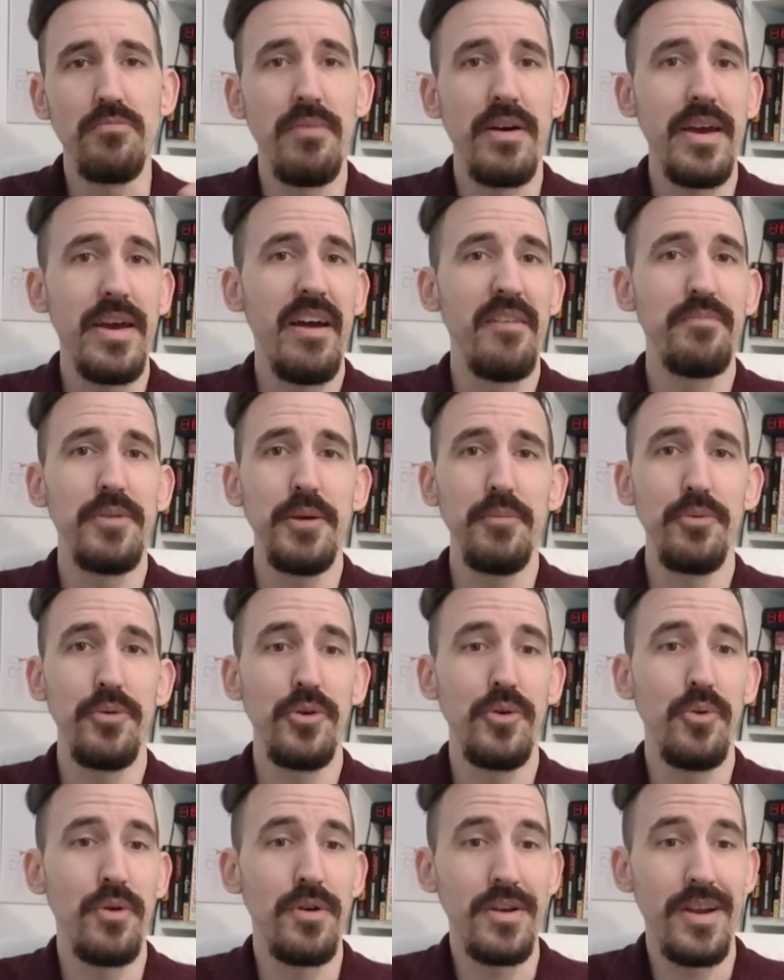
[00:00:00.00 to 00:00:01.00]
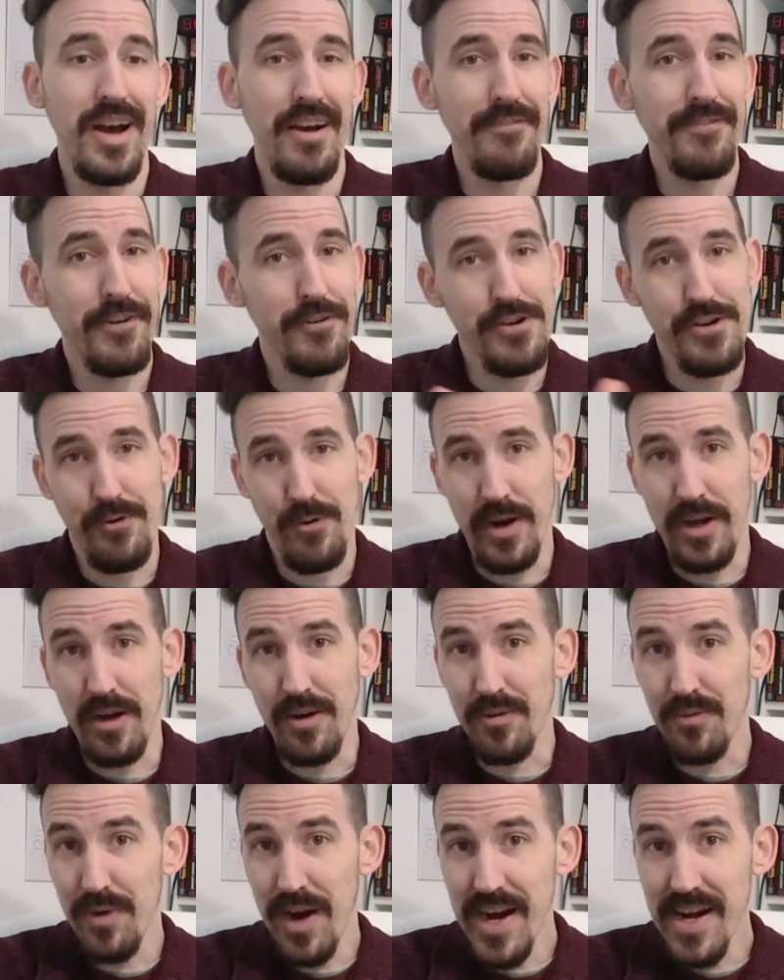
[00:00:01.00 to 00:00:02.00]
You might have people who are not very
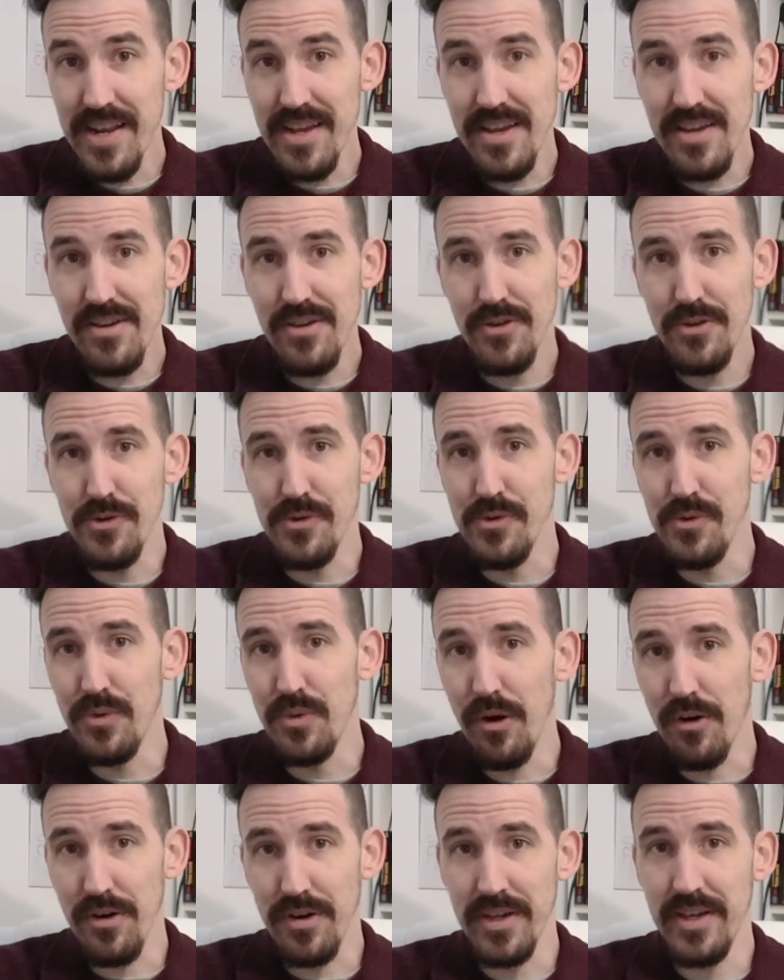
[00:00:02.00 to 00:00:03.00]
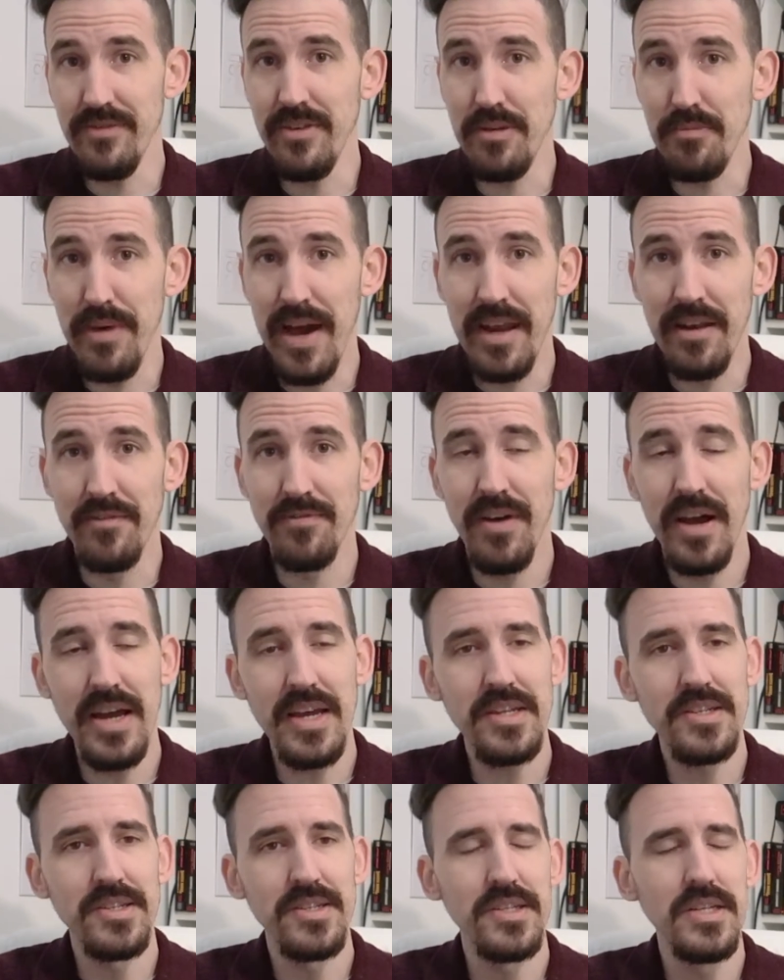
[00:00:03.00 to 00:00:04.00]
great at writing, who are giving bad
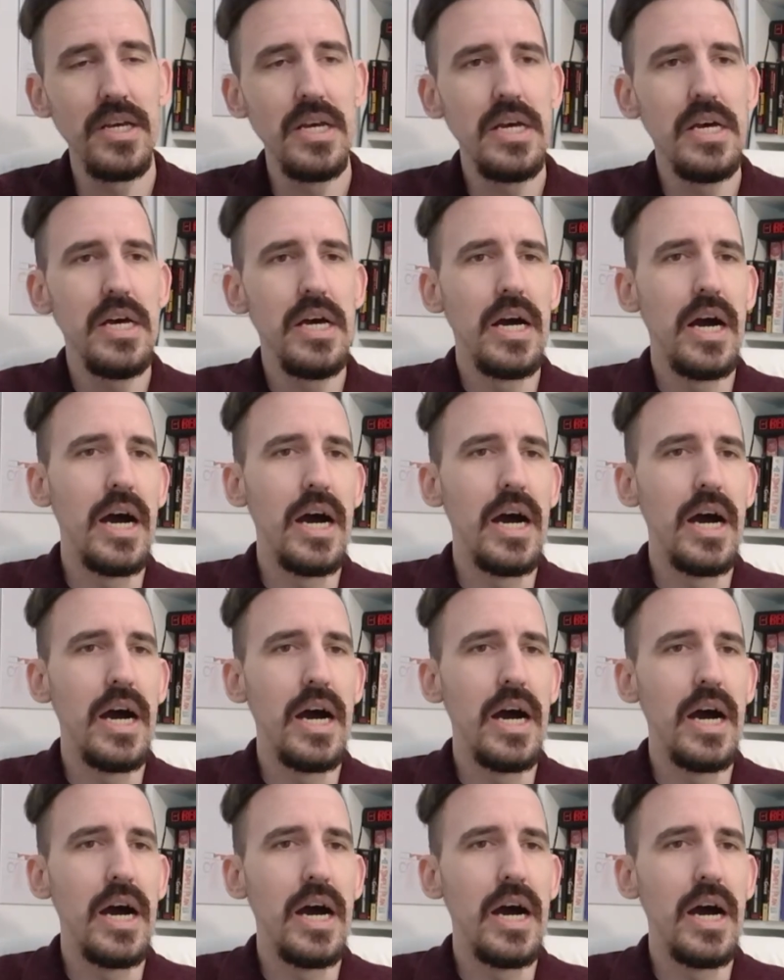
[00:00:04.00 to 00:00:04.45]
advice.